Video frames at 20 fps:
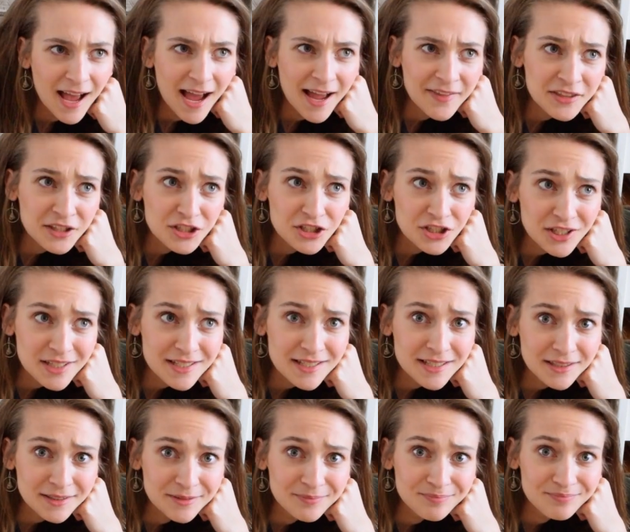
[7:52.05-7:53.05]
and that she's
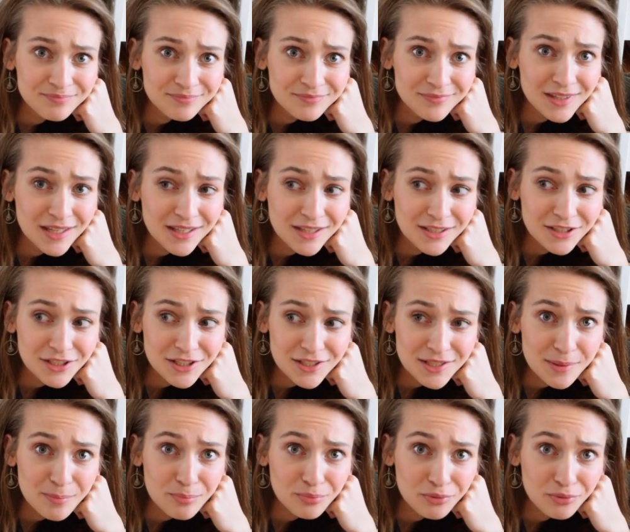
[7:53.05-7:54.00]
a